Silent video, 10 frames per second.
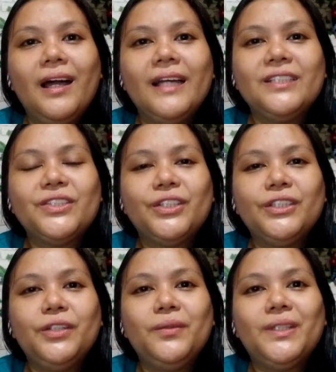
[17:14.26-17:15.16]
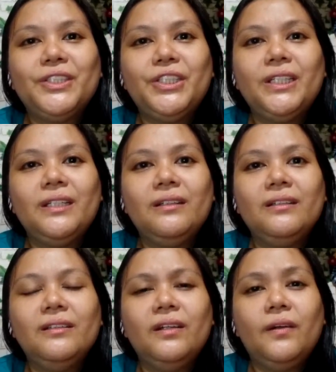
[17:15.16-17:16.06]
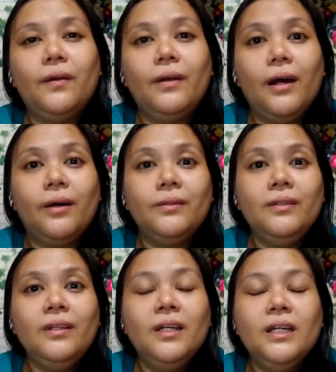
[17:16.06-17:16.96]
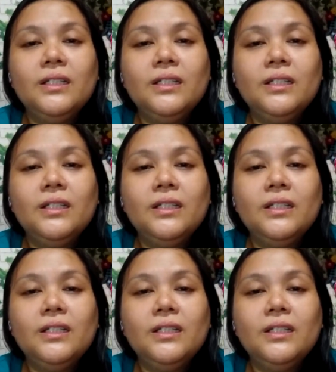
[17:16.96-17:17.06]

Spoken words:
I started watching The Crown.